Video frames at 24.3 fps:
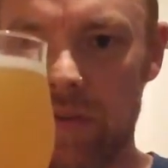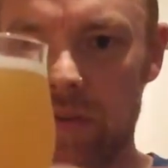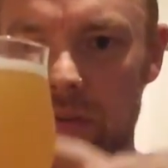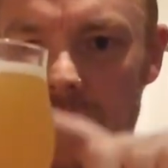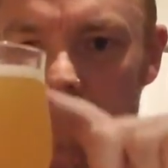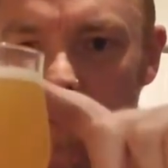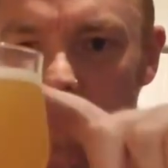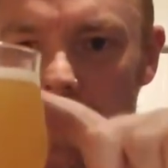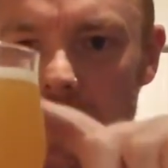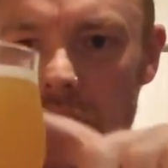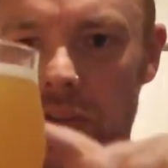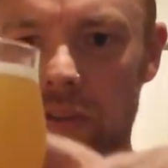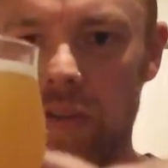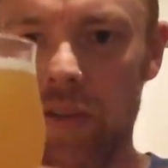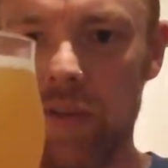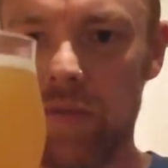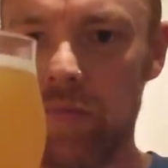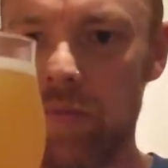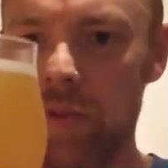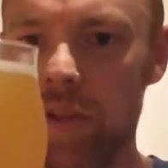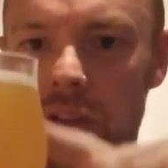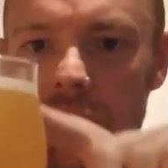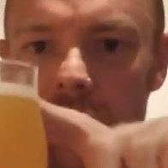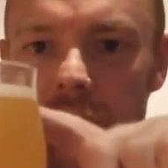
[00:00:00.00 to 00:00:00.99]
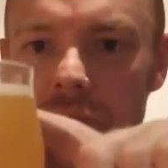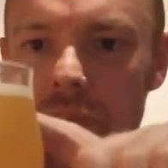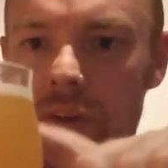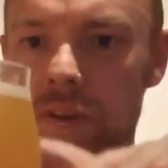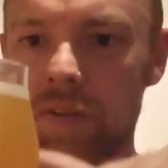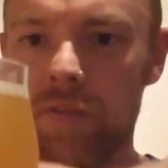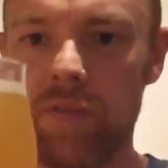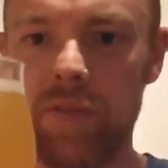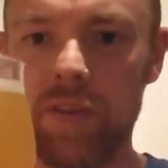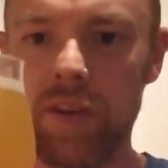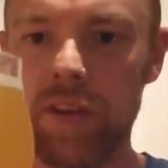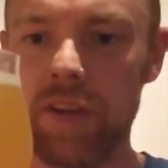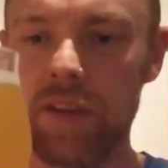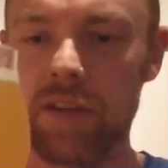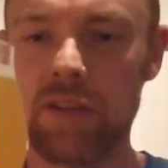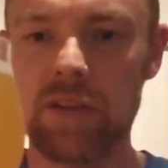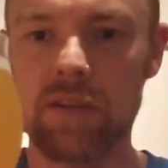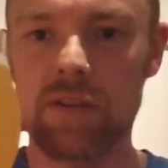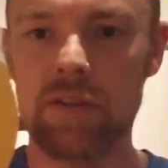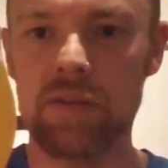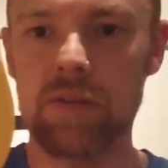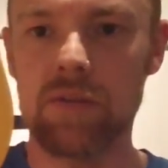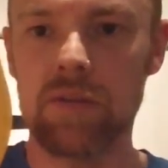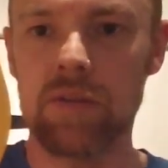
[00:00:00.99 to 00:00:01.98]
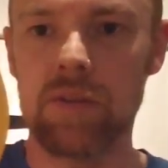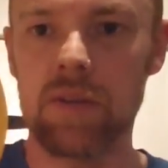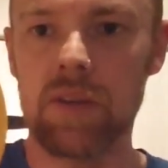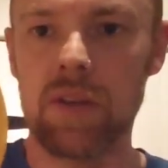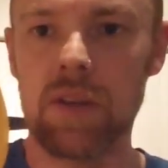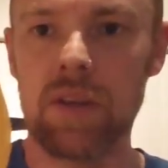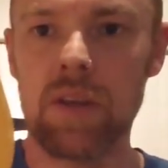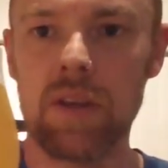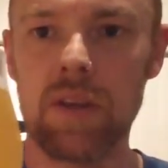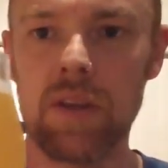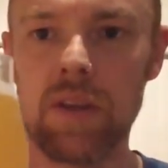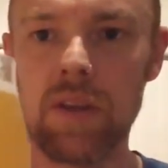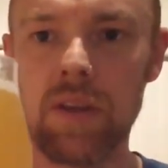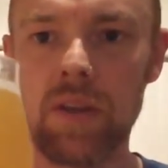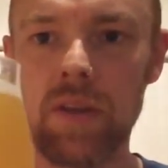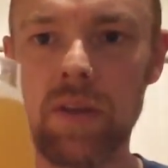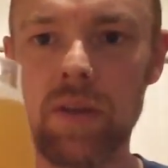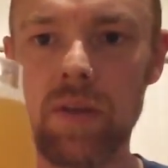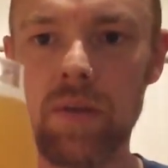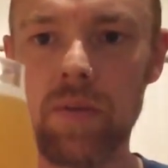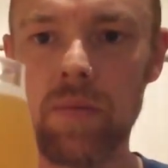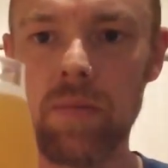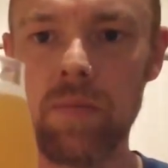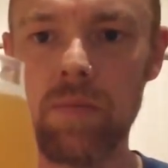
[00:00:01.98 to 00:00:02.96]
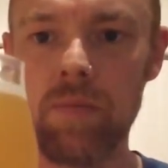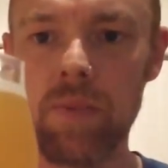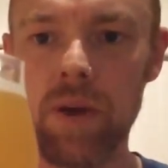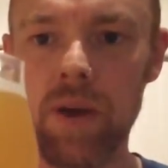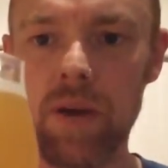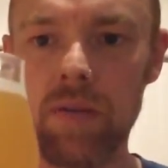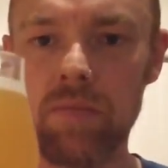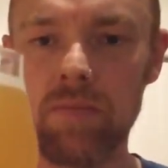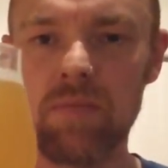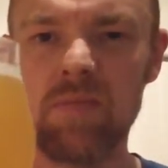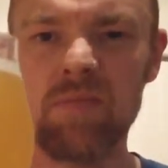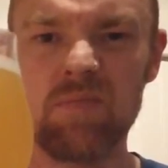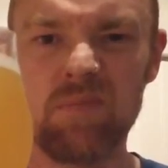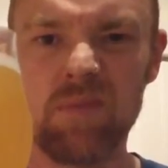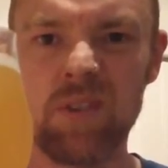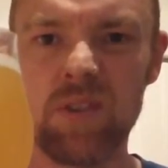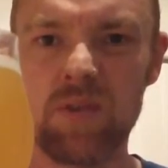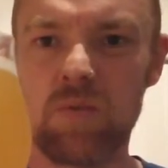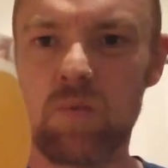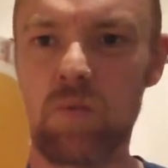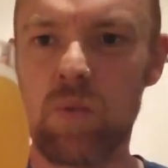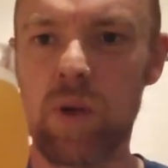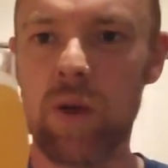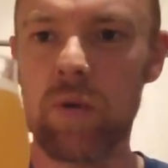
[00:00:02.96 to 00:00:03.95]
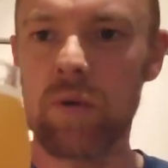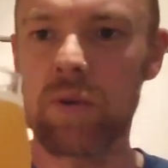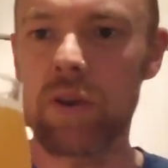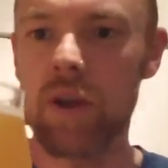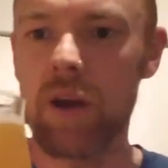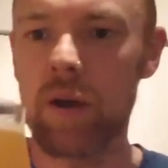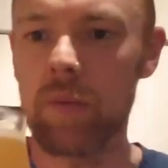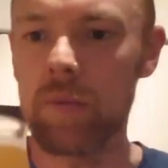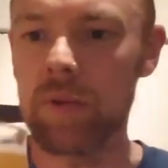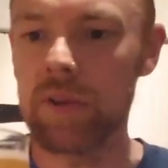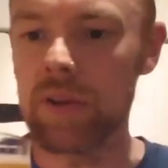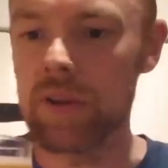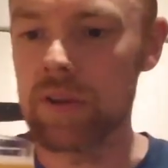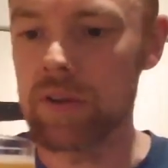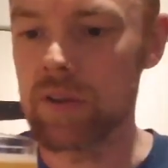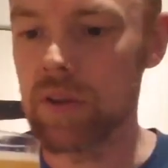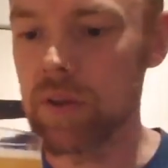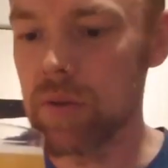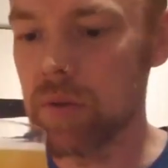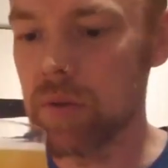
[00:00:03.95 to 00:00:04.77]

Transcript: it's been in the fridge for ages, so, but it's well carbonated.